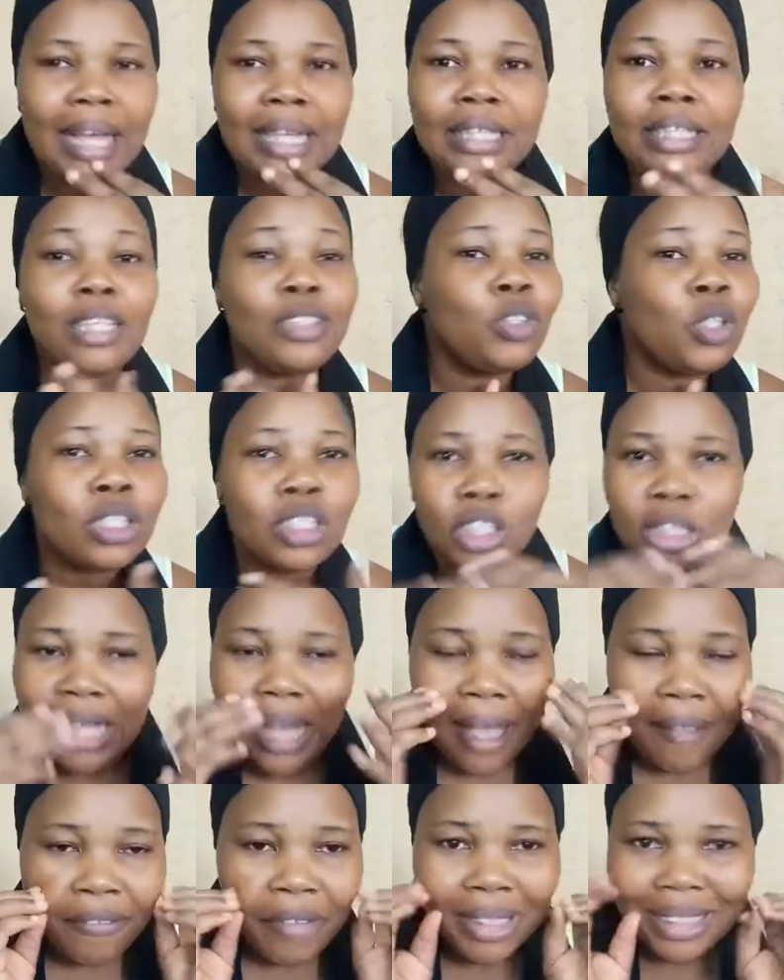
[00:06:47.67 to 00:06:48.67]
They just
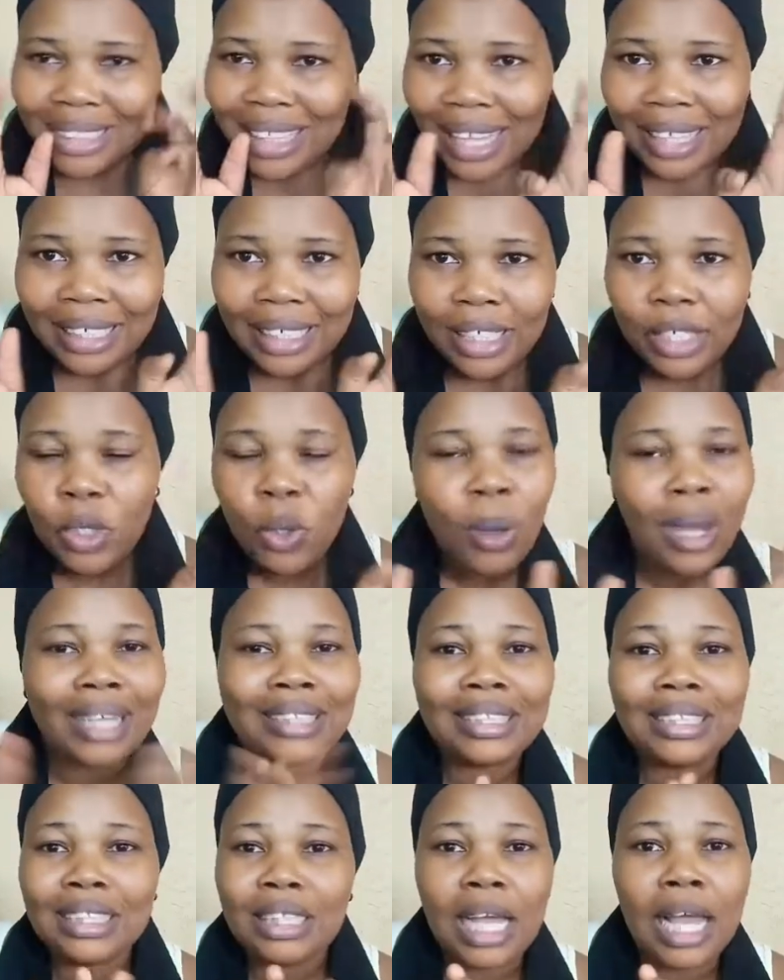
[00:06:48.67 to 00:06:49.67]
evicted Lilo,
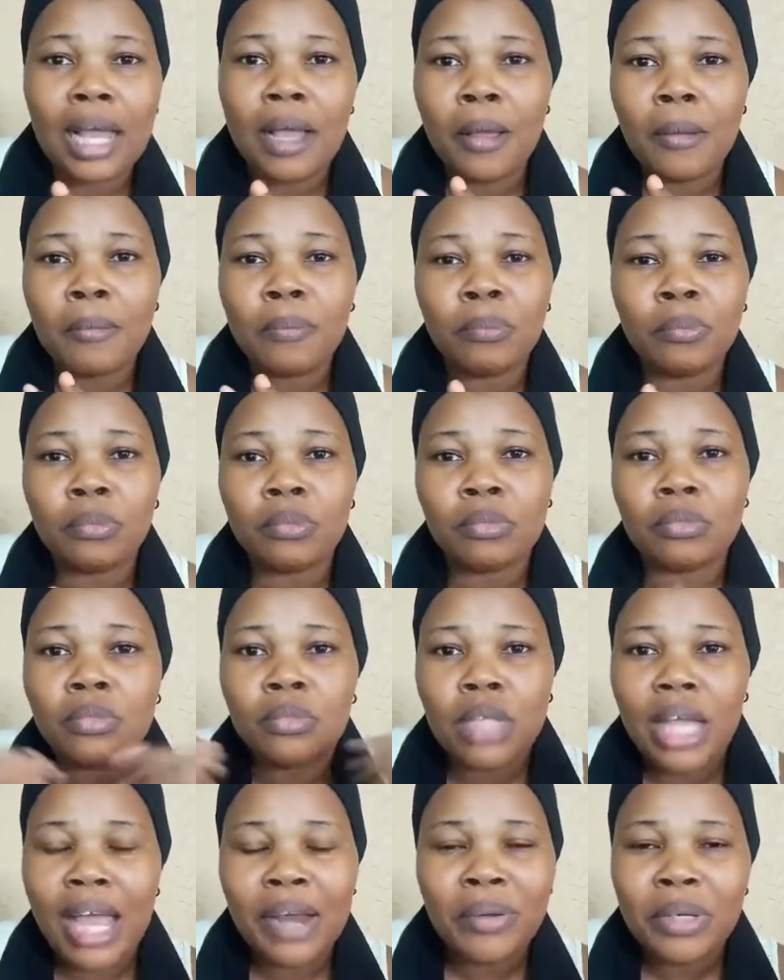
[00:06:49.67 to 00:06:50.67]

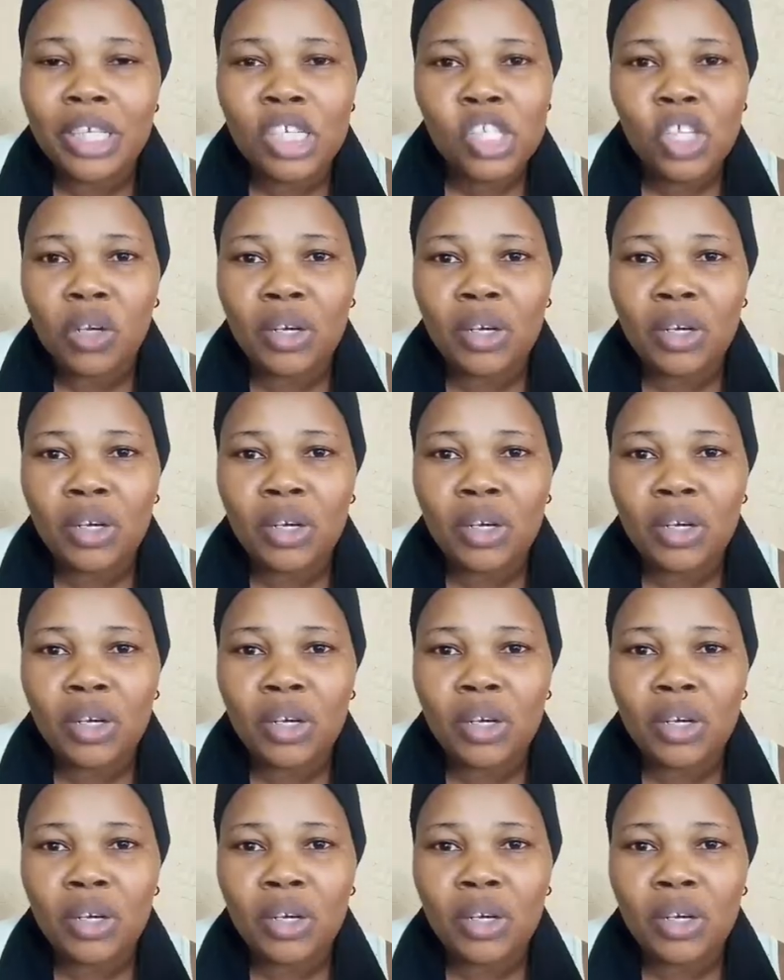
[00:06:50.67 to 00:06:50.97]
and Eric is